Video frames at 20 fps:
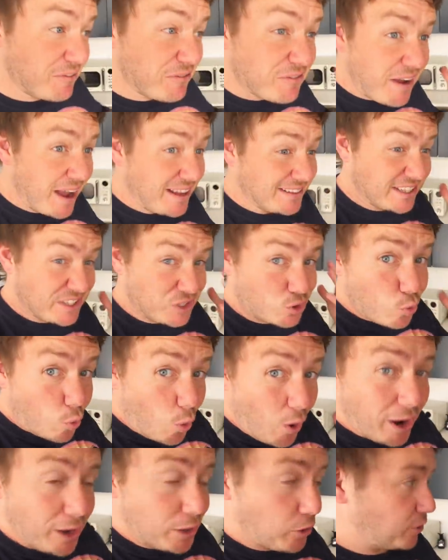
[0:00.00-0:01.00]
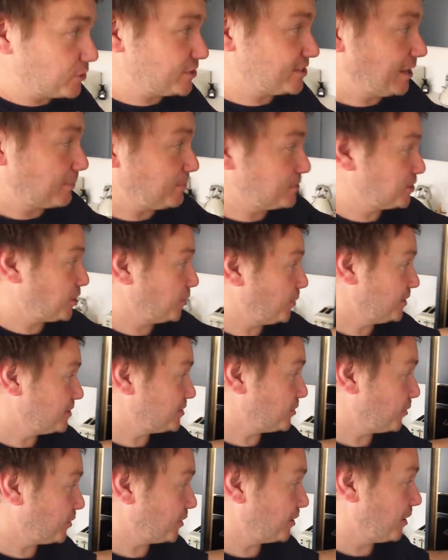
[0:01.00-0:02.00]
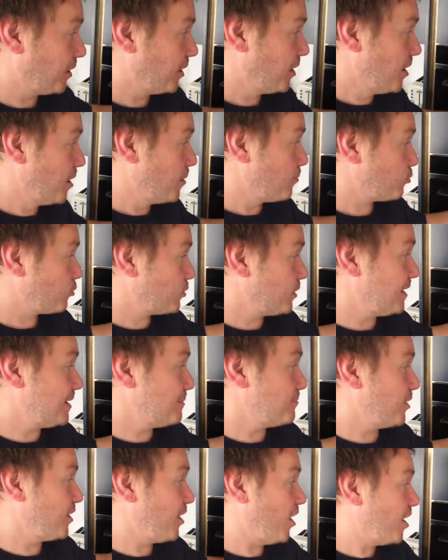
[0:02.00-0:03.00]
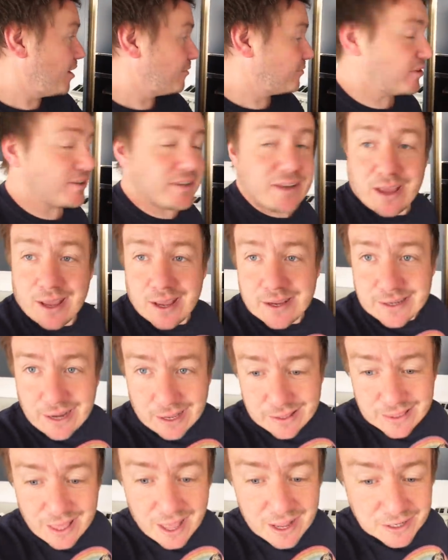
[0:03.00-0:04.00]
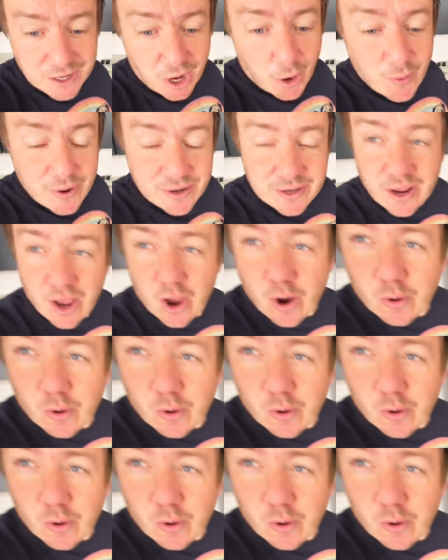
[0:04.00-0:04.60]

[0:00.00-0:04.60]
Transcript: And in fact, there's quite a lot of steps to it, so I'm gonna preheat my oven, get that going,